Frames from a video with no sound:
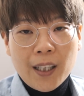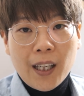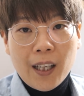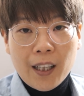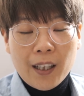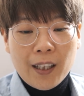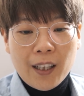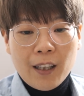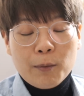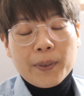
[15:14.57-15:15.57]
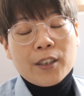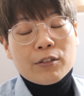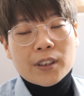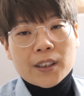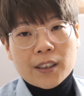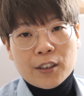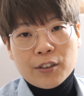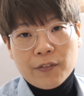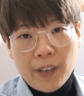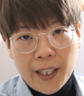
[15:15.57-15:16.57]
I'll be interested
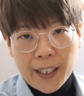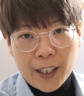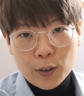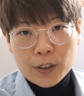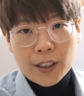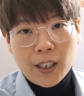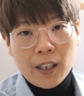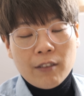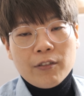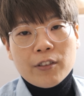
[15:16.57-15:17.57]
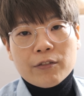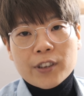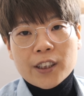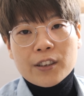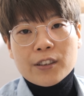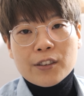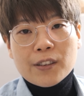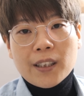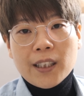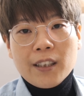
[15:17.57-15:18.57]
to find out. Feel free
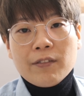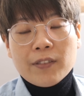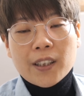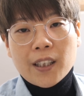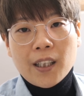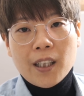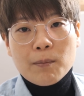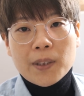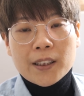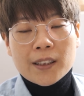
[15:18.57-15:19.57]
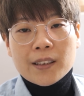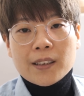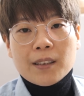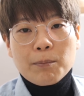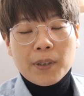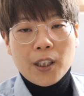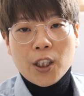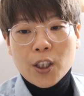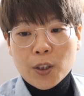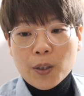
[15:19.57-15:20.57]
to leave the comments
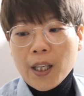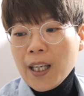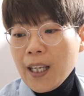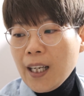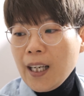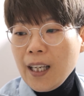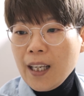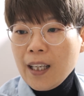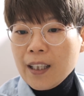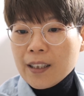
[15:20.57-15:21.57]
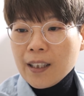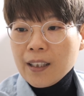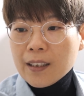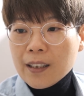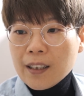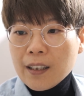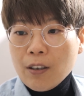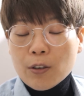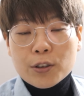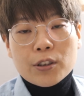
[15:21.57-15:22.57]
below, and then
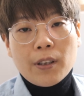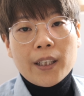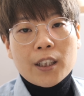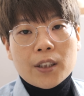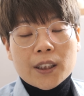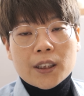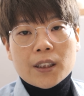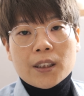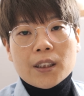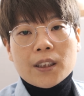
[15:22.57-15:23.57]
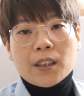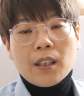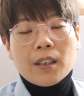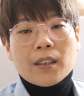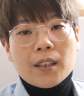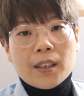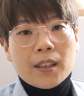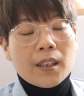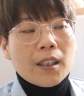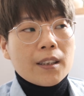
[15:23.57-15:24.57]
also any questions on
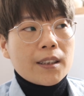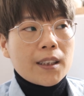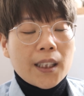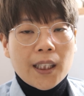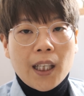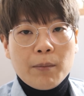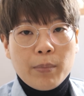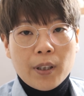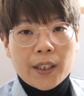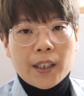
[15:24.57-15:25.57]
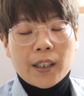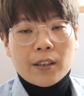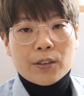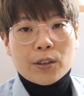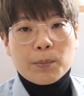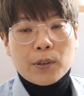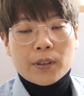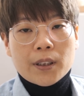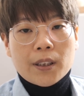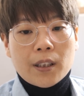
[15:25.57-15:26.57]
the city guidebook, you can also
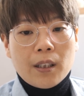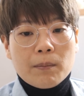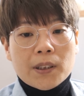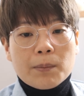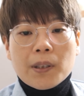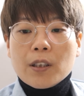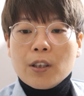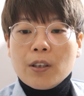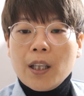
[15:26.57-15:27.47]
post it in the comments below.